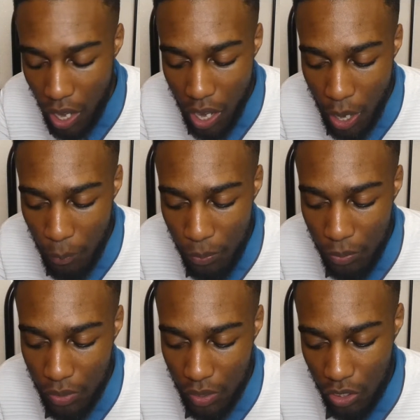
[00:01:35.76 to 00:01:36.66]

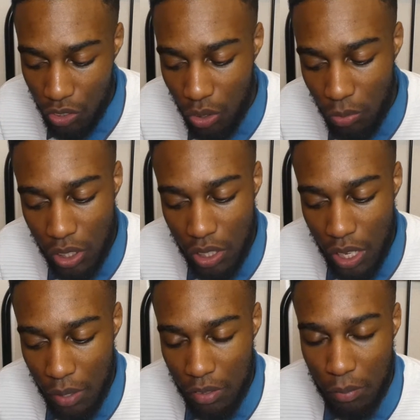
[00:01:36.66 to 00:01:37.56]
The scripture
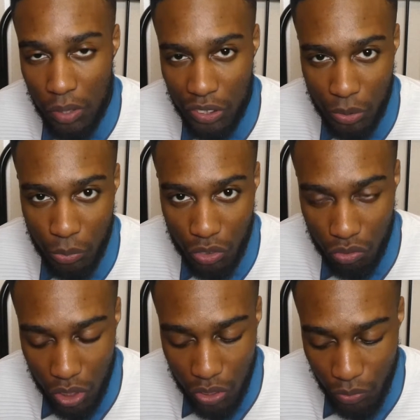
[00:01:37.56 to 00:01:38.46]
that the bishop was
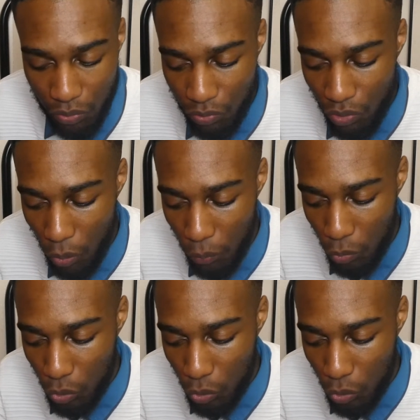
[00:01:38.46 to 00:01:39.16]
reading from